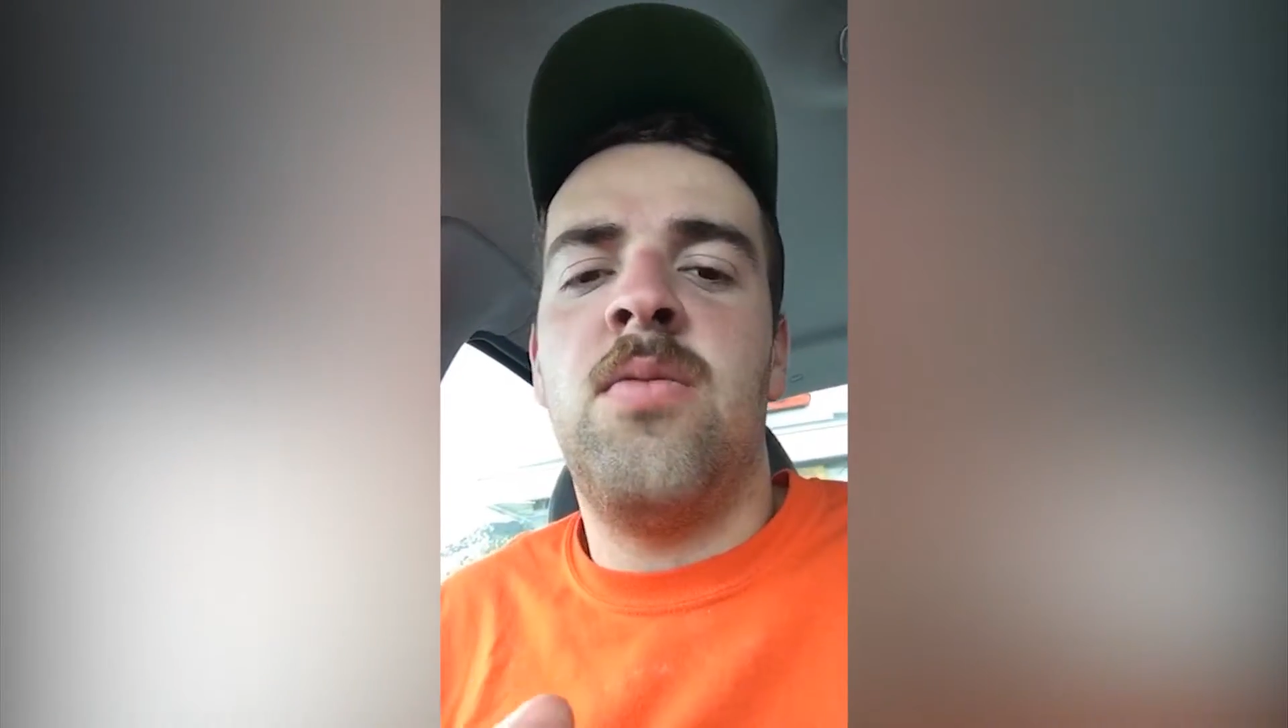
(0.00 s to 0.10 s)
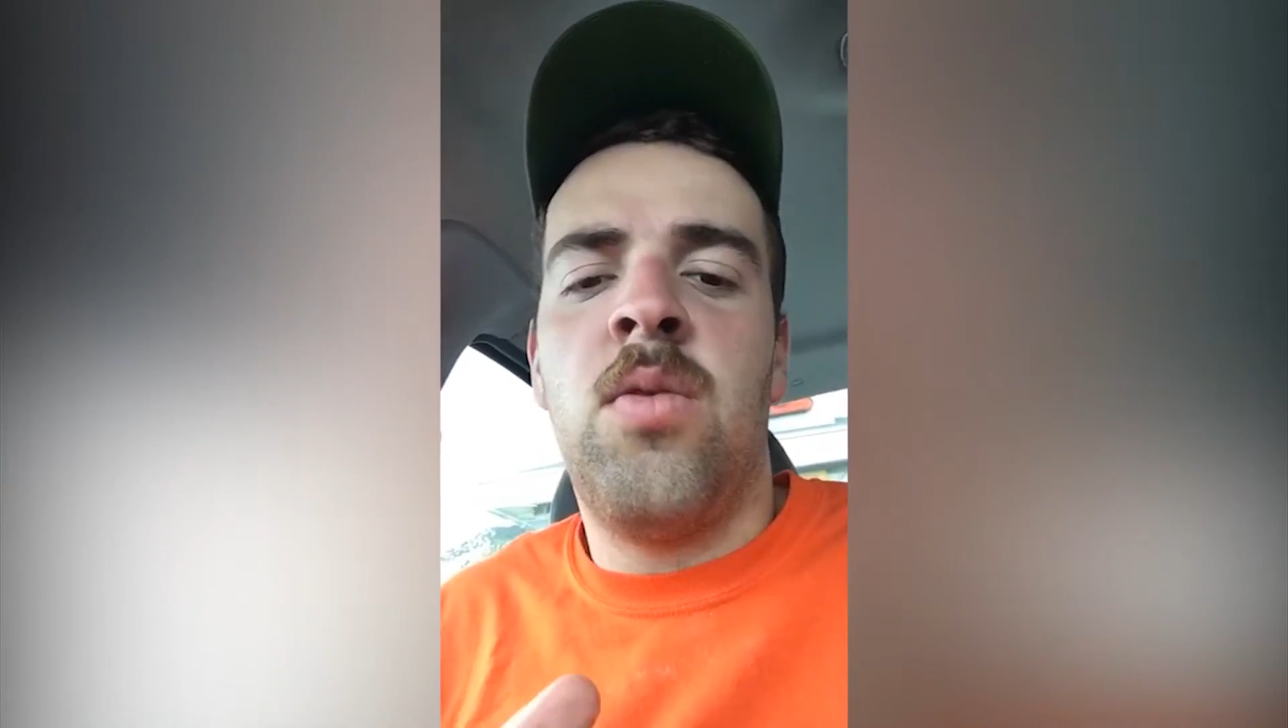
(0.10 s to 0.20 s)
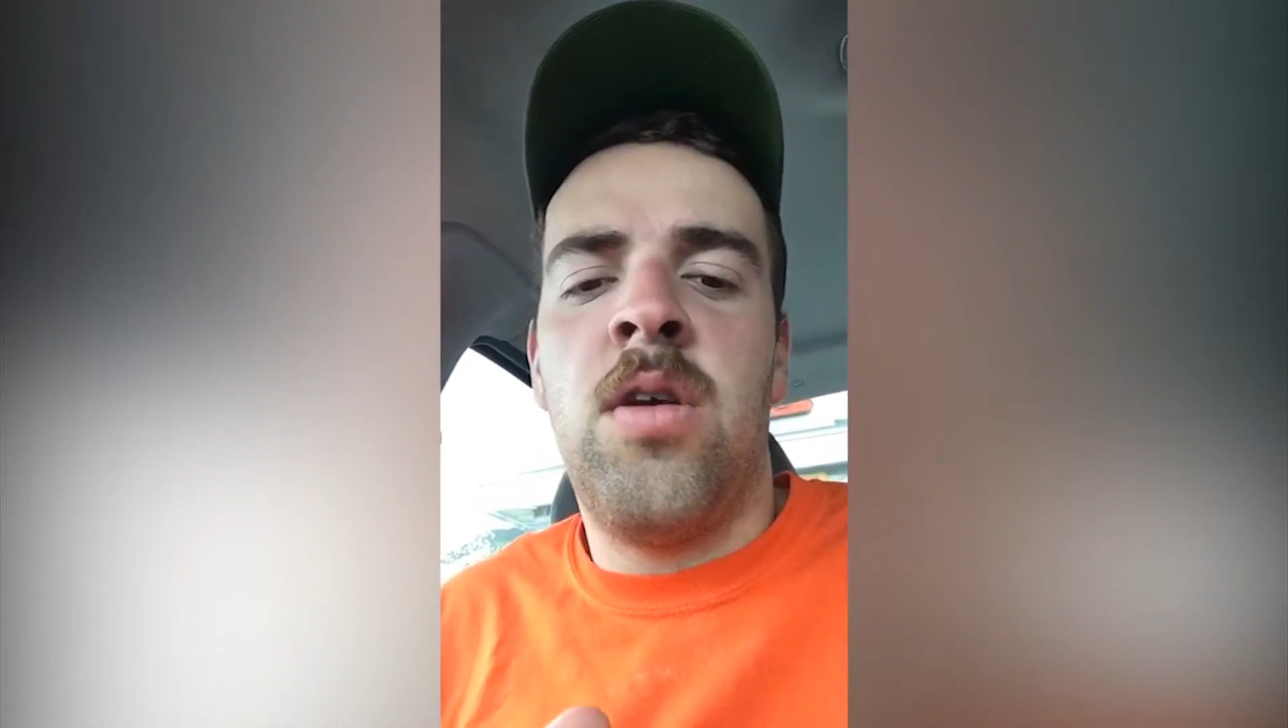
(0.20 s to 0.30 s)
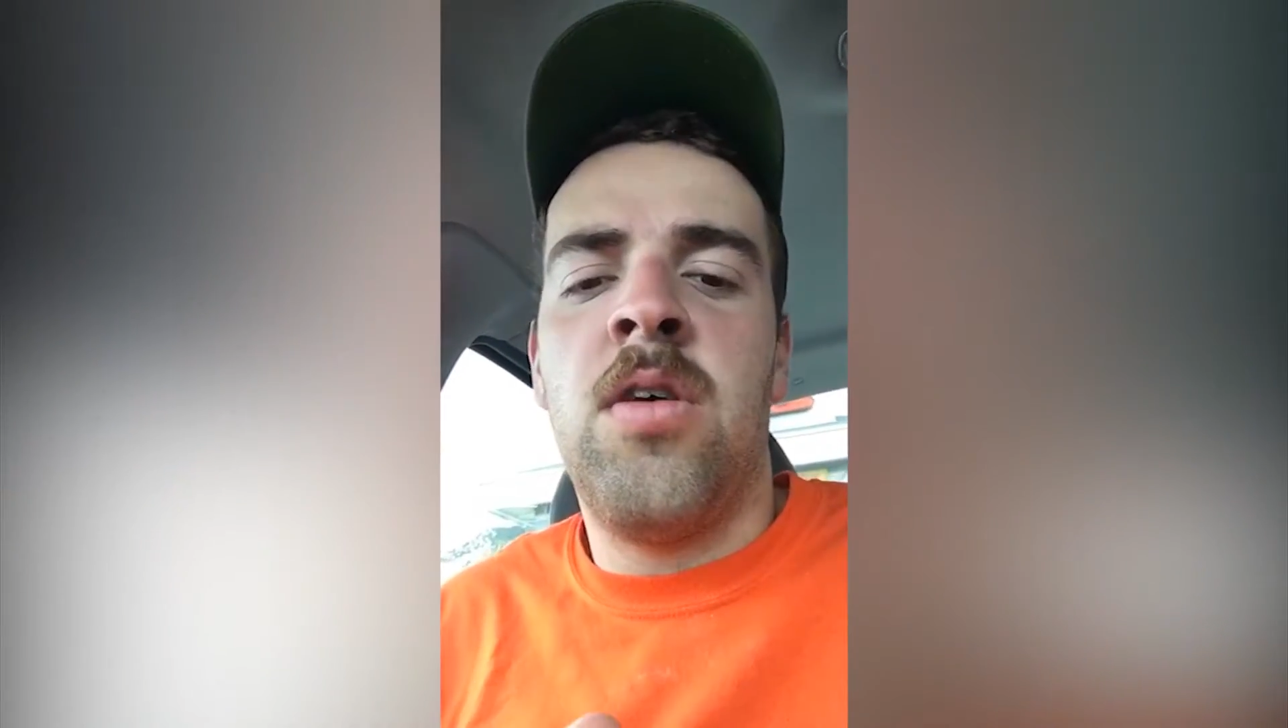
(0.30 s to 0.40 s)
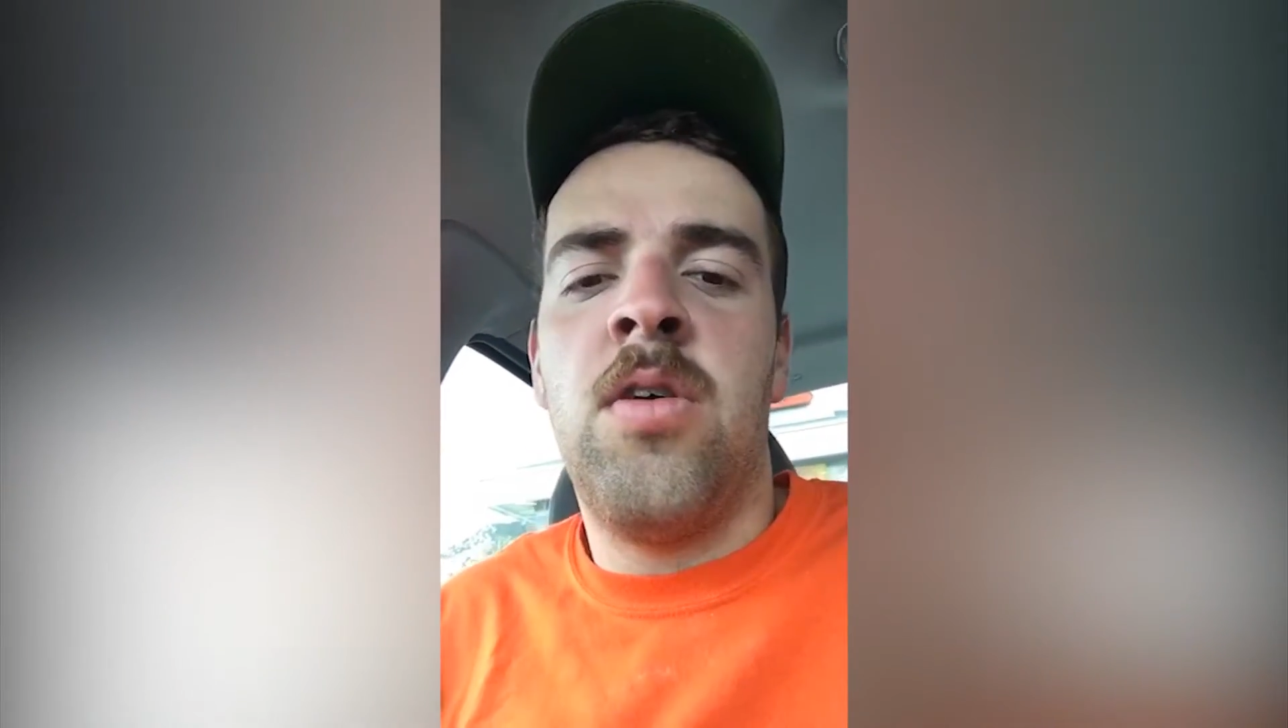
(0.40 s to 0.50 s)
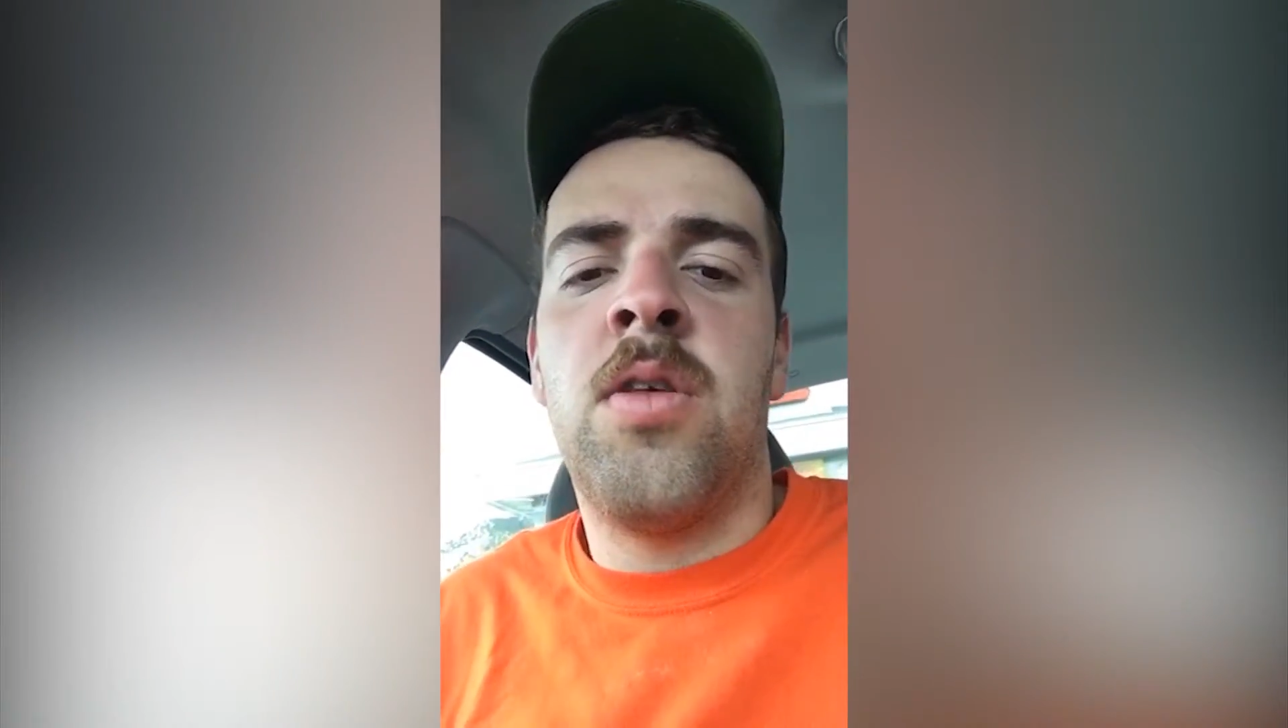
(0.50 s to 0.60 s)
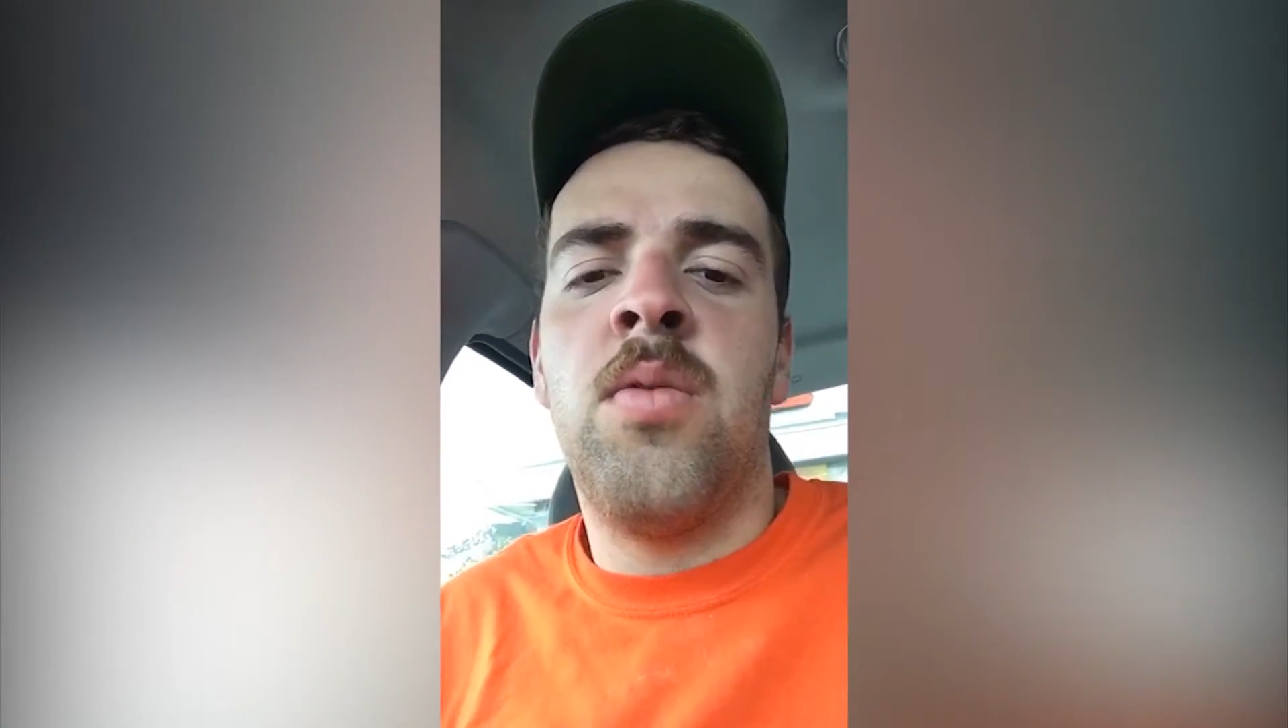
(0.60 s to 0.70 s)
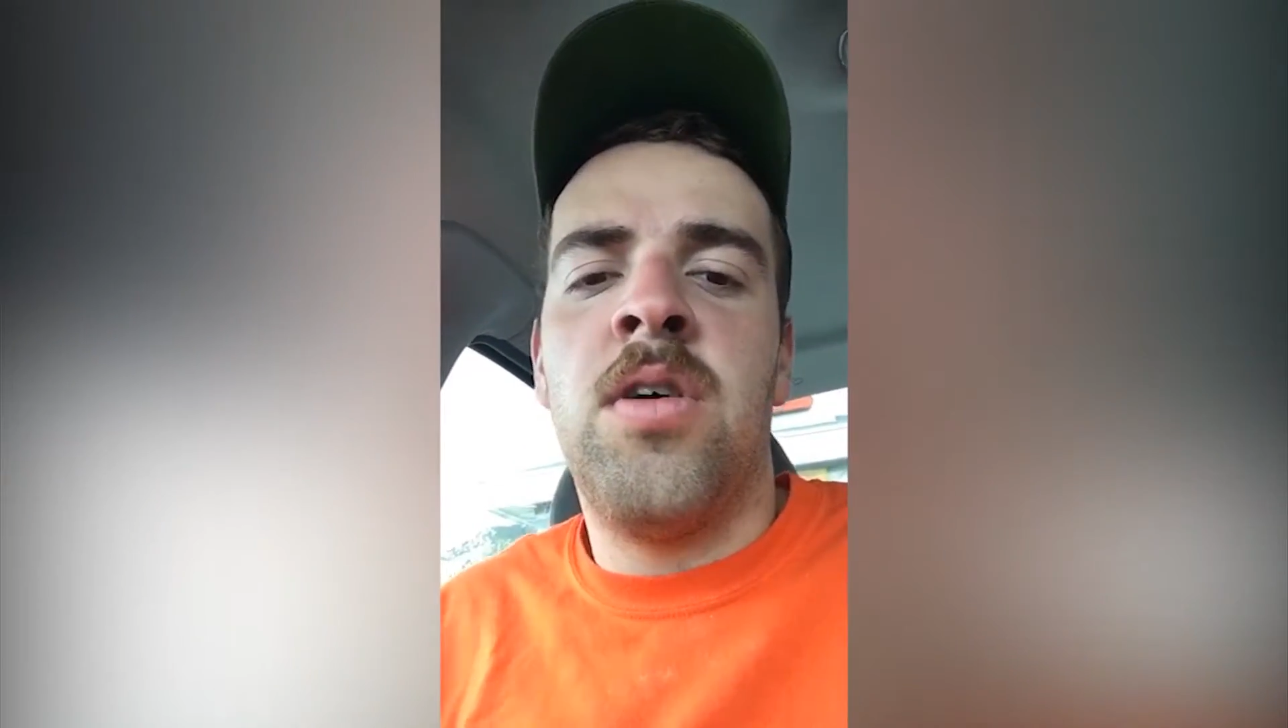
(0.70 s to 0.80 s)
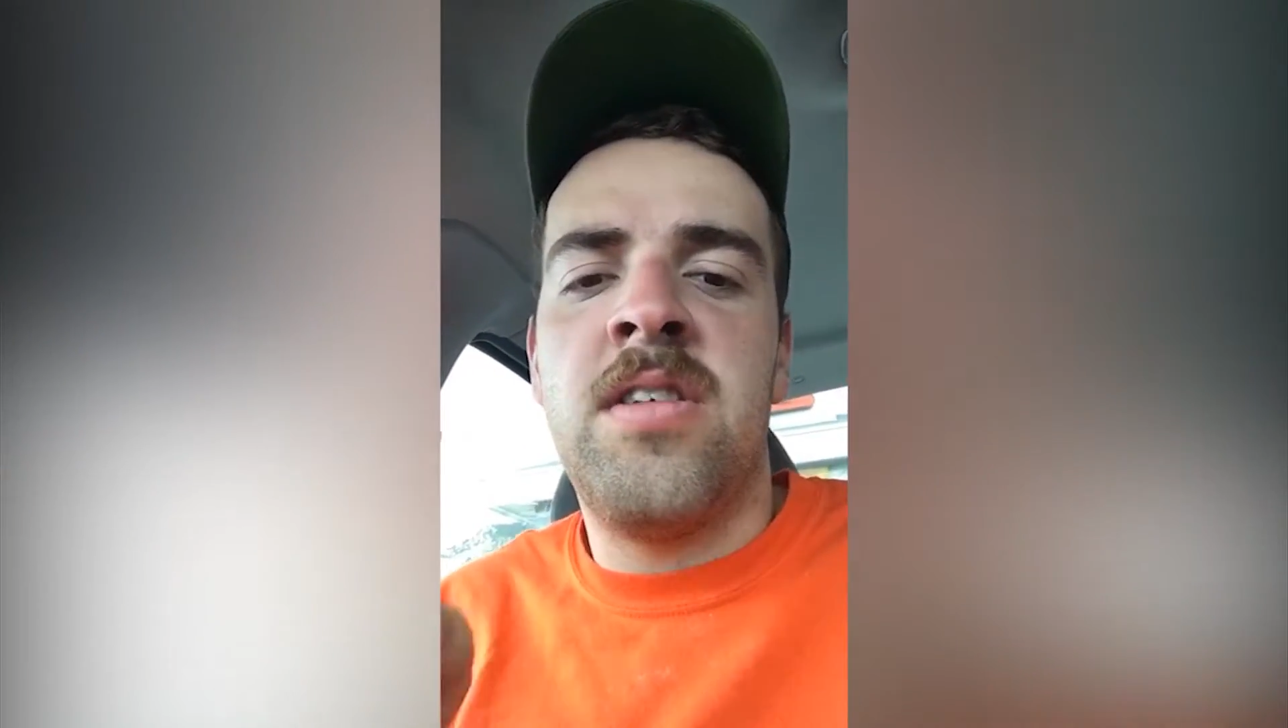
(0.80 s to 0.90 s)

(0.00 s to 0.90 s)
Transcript: one of the only ones